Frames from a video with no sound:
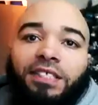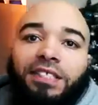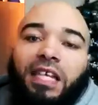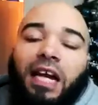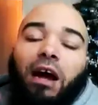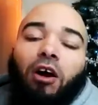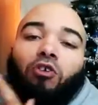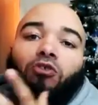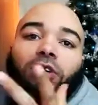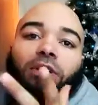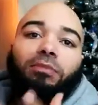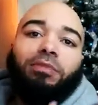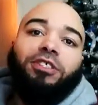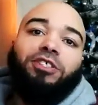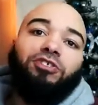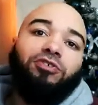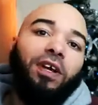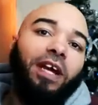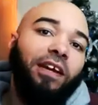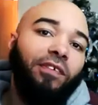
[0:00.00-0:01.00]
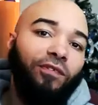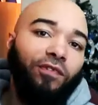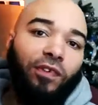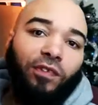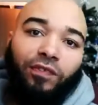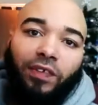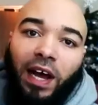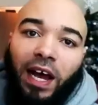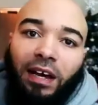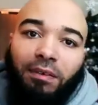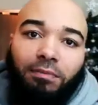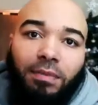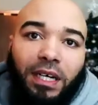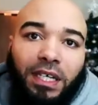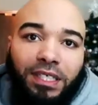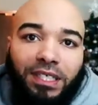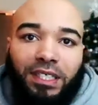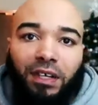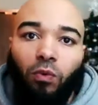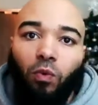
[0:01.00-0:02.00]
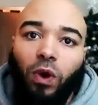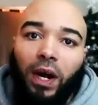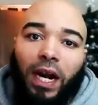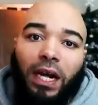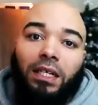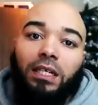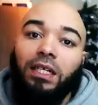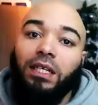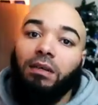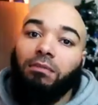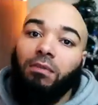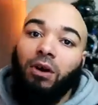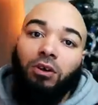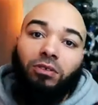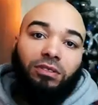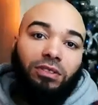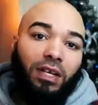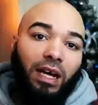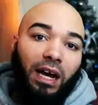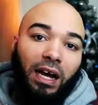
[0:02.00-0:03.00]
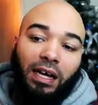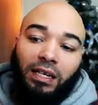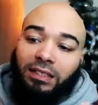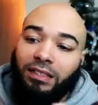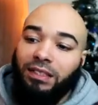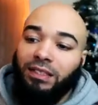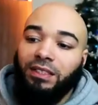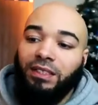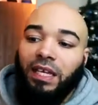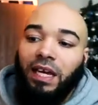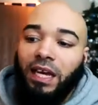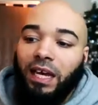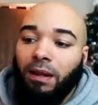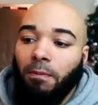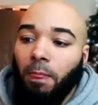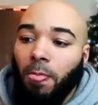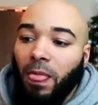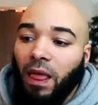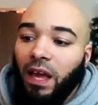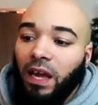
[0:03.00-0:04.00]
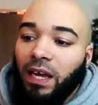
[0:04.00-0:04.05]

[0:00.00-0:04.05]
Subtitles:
See, I've only been trading for 5 months, and what I love the most, guys, is that